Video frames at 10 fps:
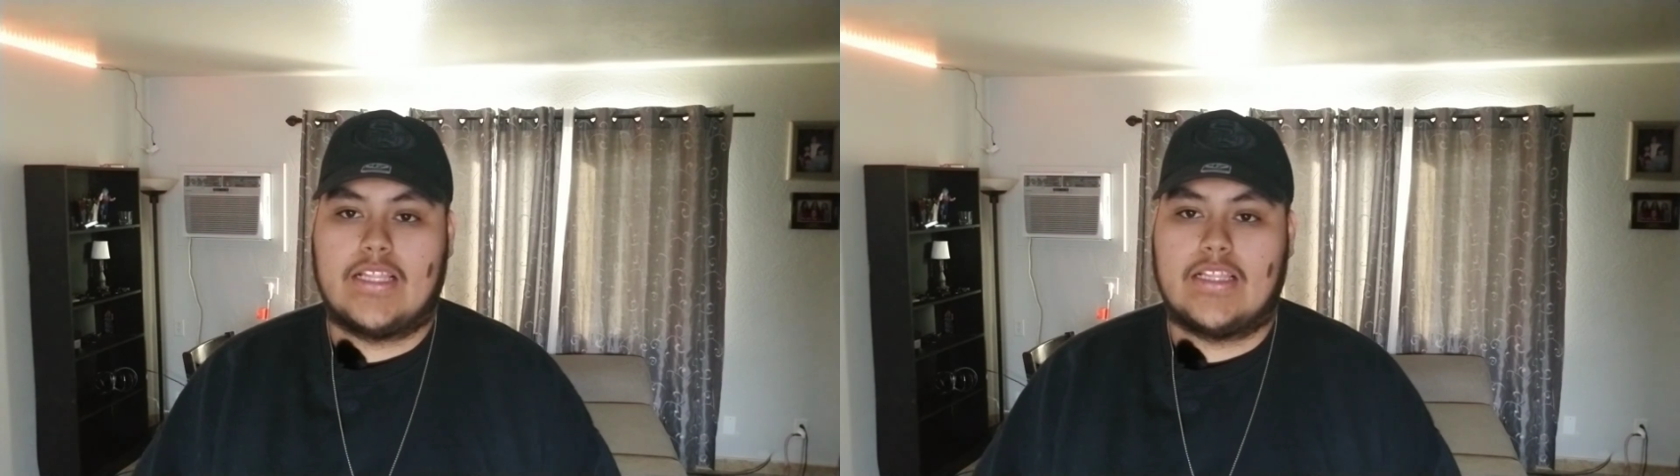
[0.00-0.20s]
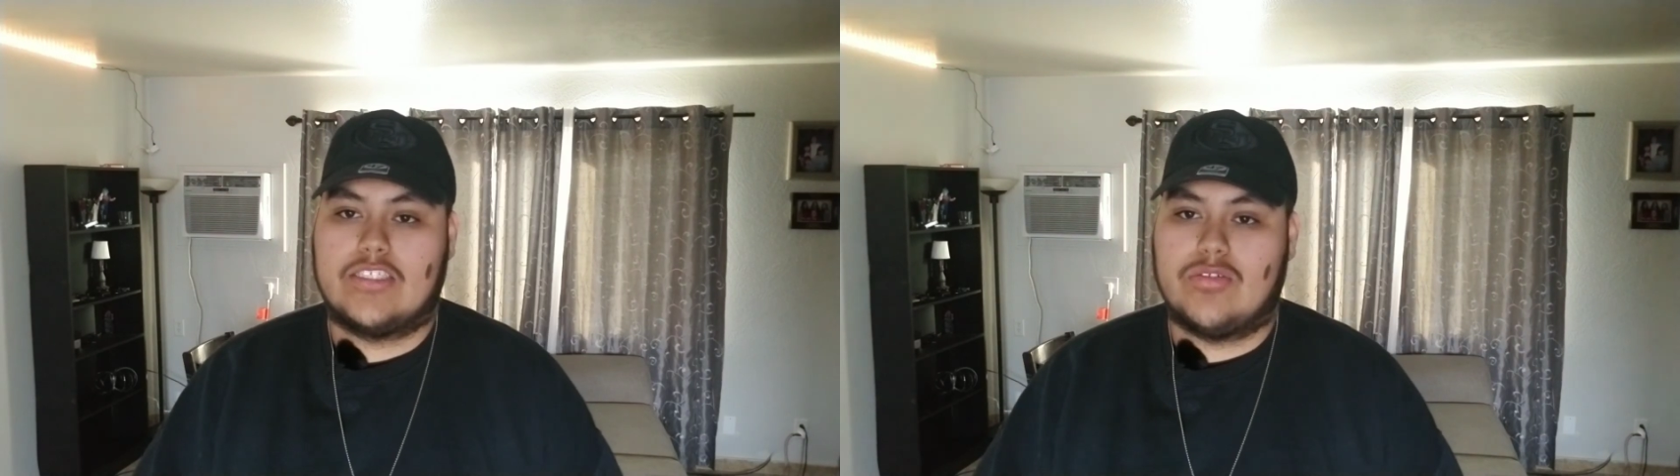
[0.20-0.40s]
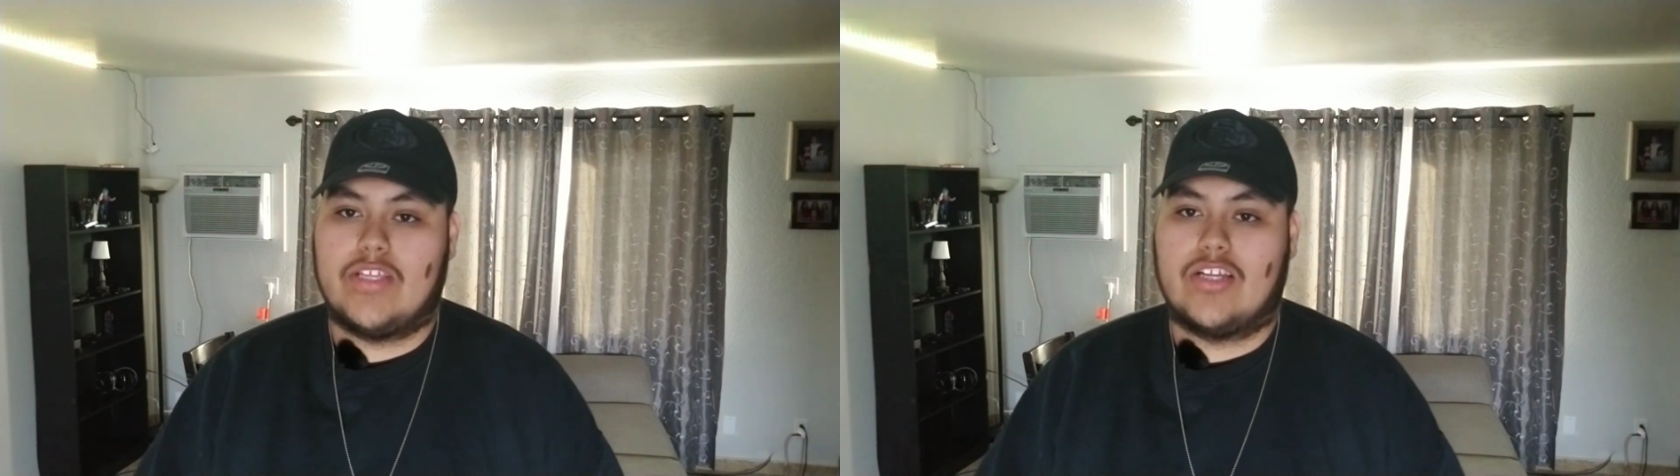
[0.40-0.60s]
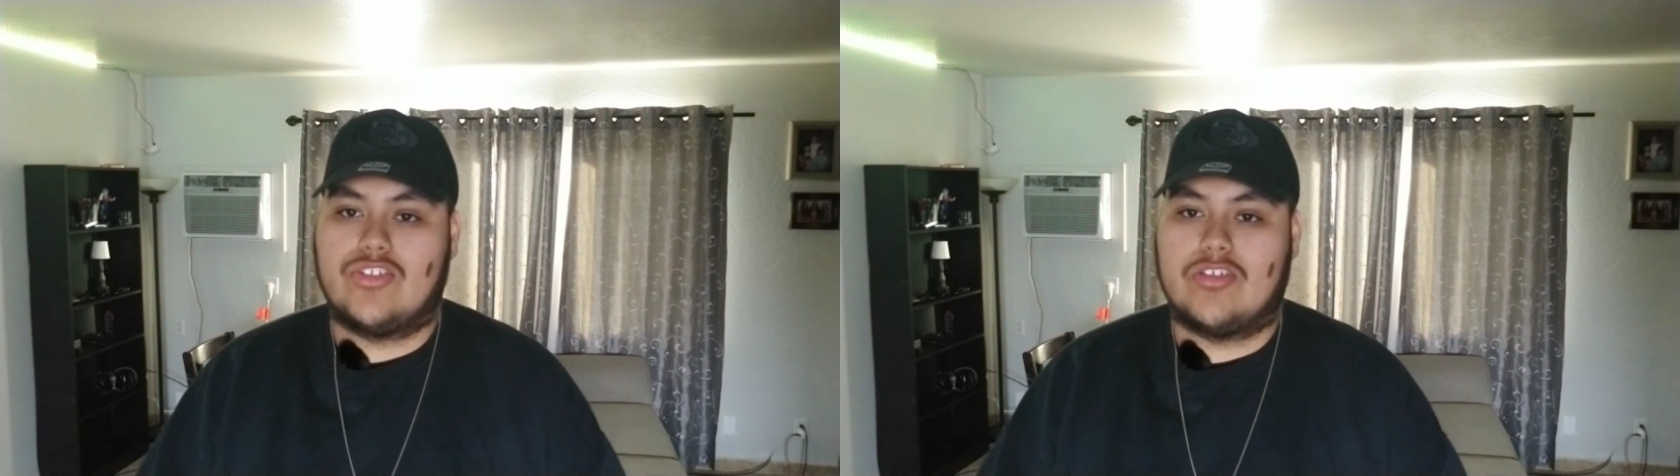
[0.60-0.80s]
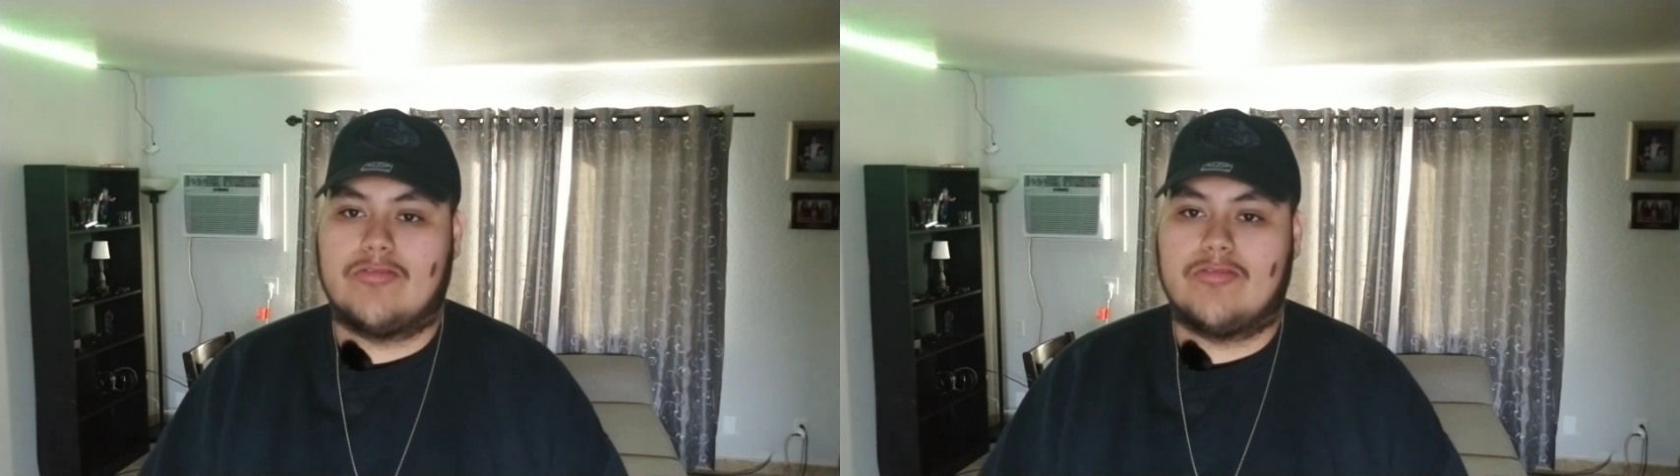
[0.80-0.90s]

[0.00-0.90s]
let's do the outro.